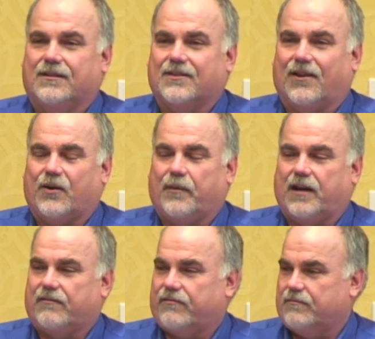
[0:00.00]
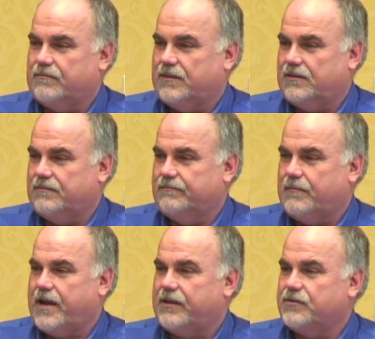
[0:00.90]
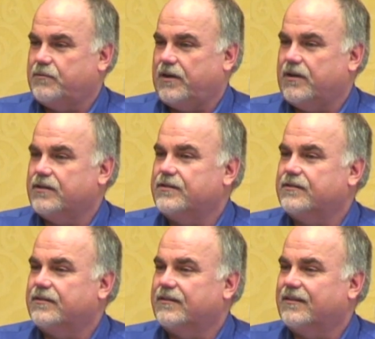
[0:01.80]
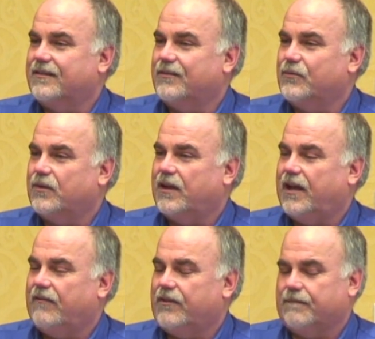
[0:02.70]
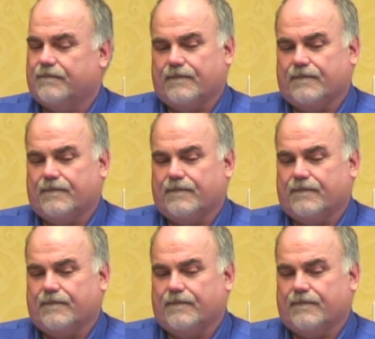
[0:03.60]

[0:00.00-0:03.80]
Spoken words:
talk about it from my experience and what have you.